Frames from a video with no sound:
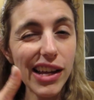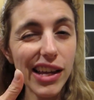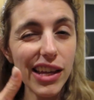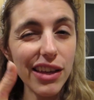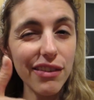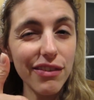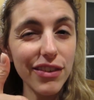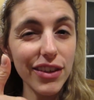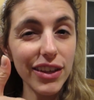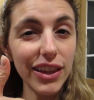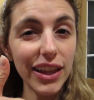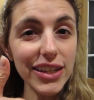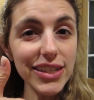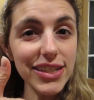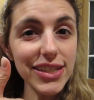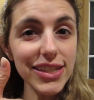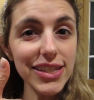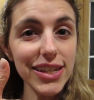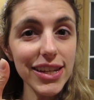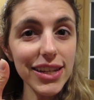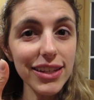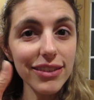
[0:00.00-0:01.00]
if you
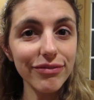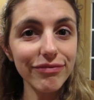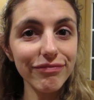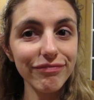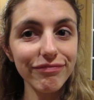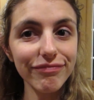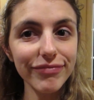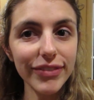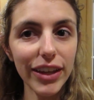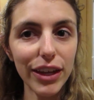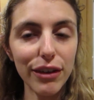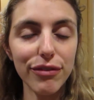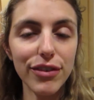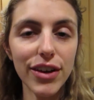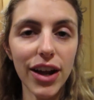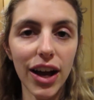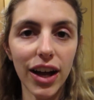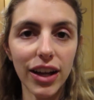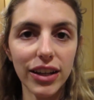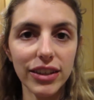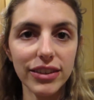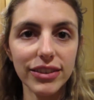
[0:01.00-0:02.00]
liked it. If
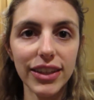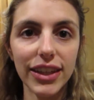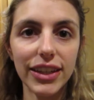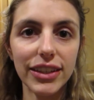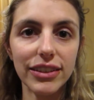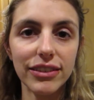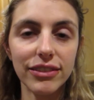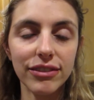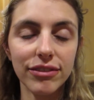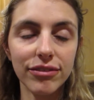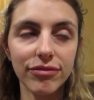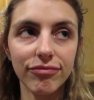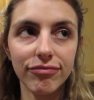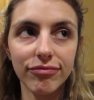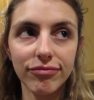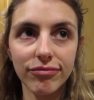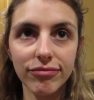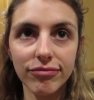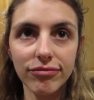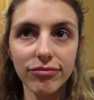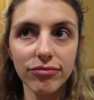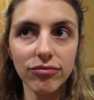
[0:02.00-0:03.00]
not, then
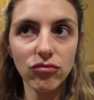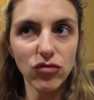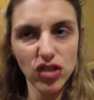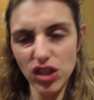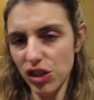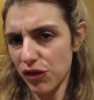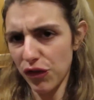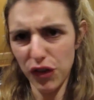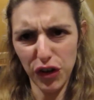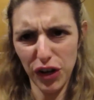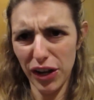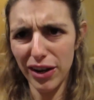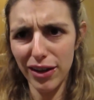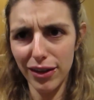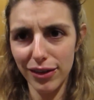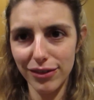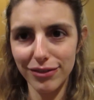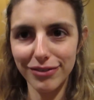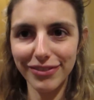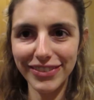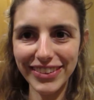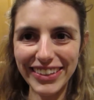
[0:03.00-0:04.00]
just forget
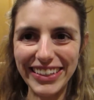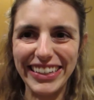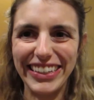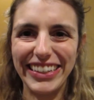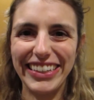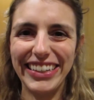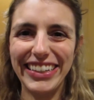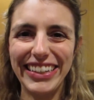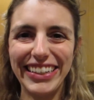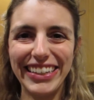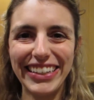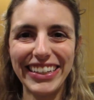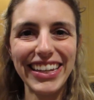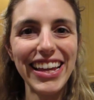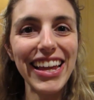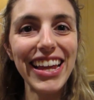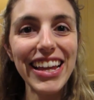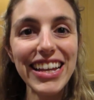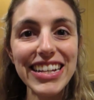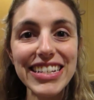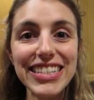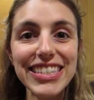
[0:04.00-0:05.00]
it.
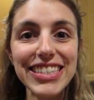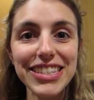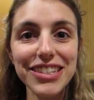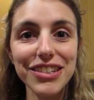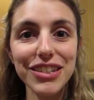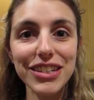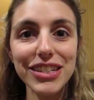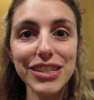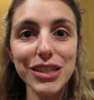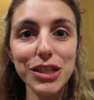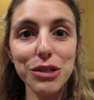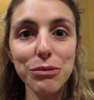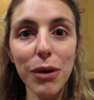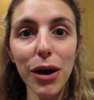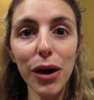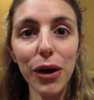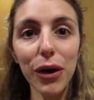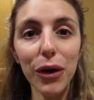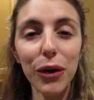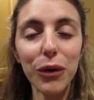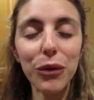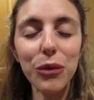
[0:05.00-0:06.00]
See you guys
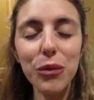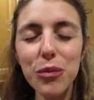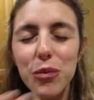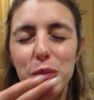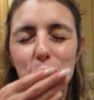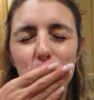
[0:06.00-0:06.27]
tomorrow.